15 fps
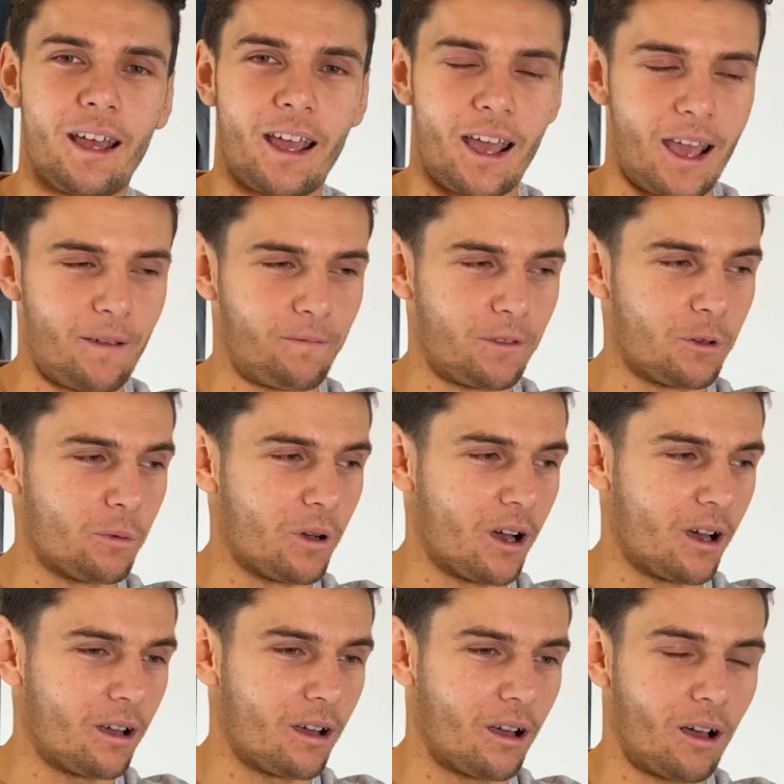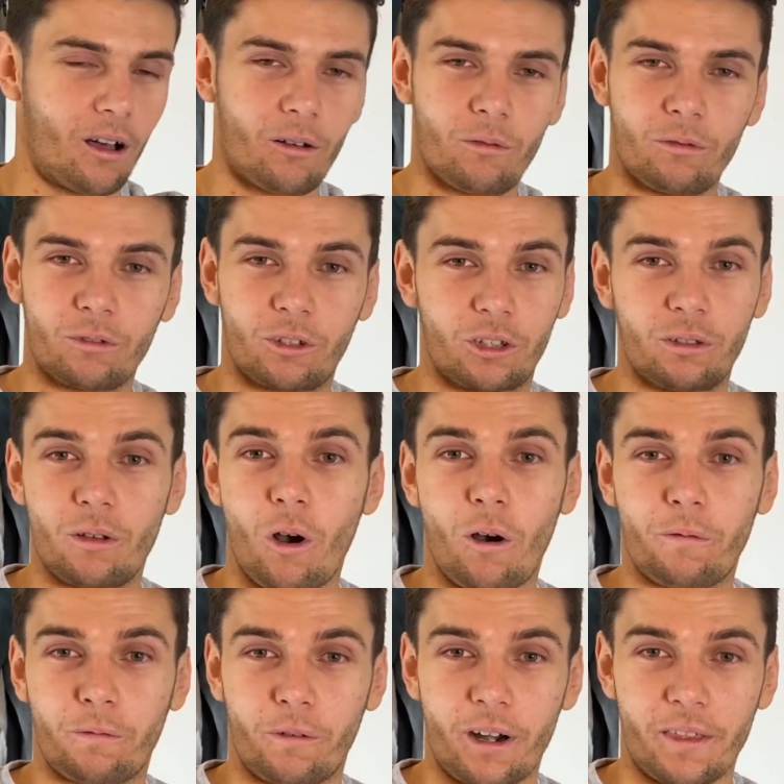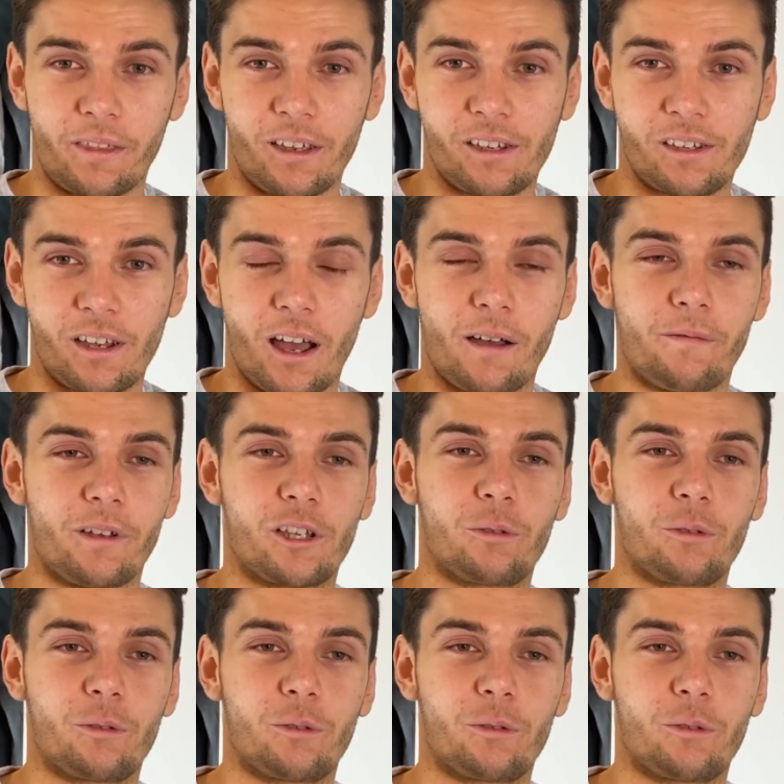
if you were offering this service,